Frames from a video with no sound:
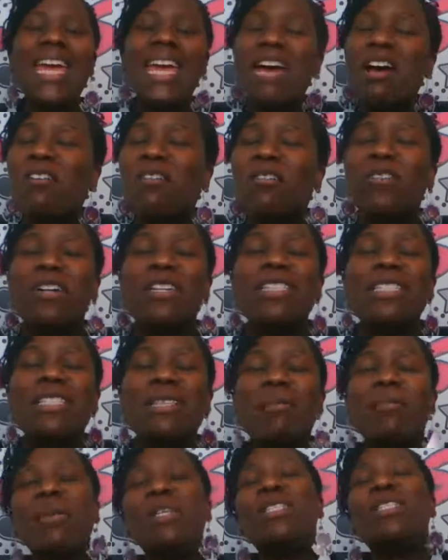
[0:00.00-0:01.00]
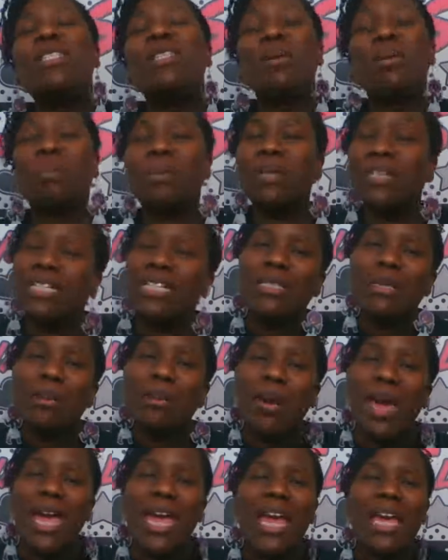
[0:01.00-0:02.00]
If for some reason you
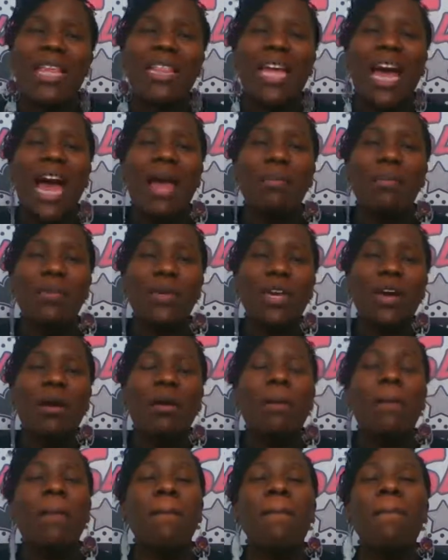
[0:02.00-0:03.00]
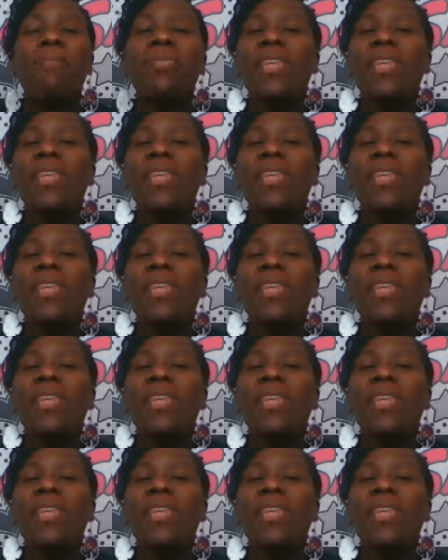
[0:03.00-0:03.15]
participate in the IPO